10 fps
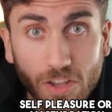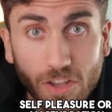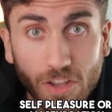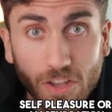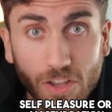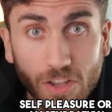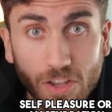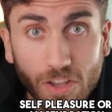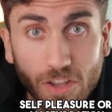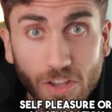
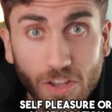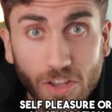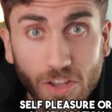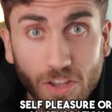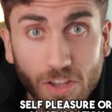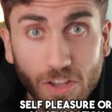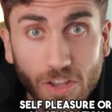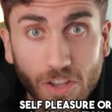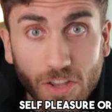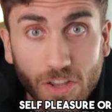
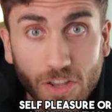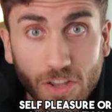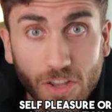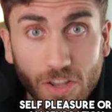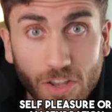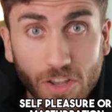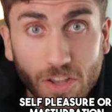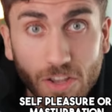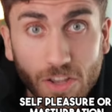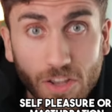
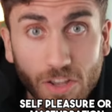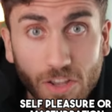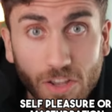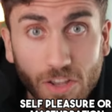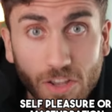The person shown says nothing.